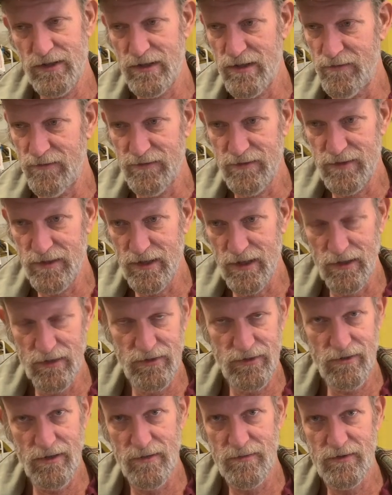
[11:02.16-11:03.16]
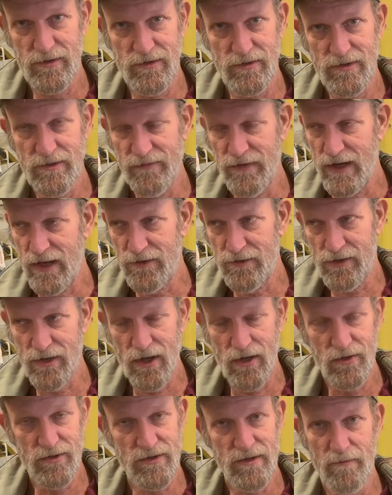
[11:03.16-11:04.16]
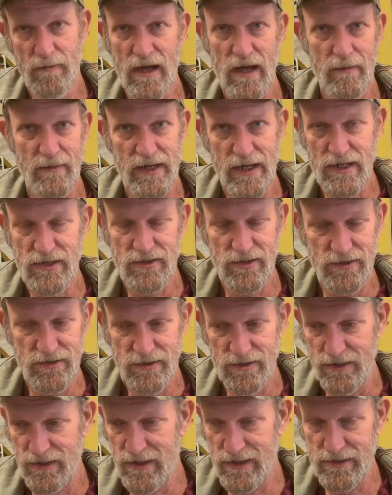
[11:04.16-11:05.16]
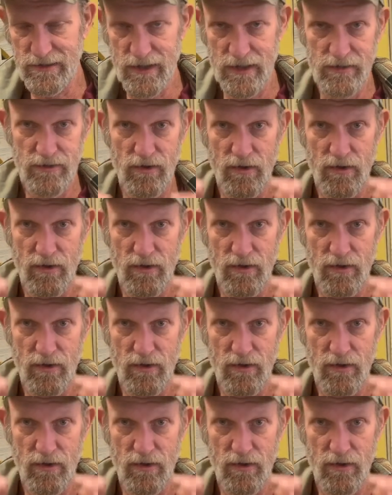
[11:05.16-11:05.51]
the, you know, scriptures the Father calls abominations. These things are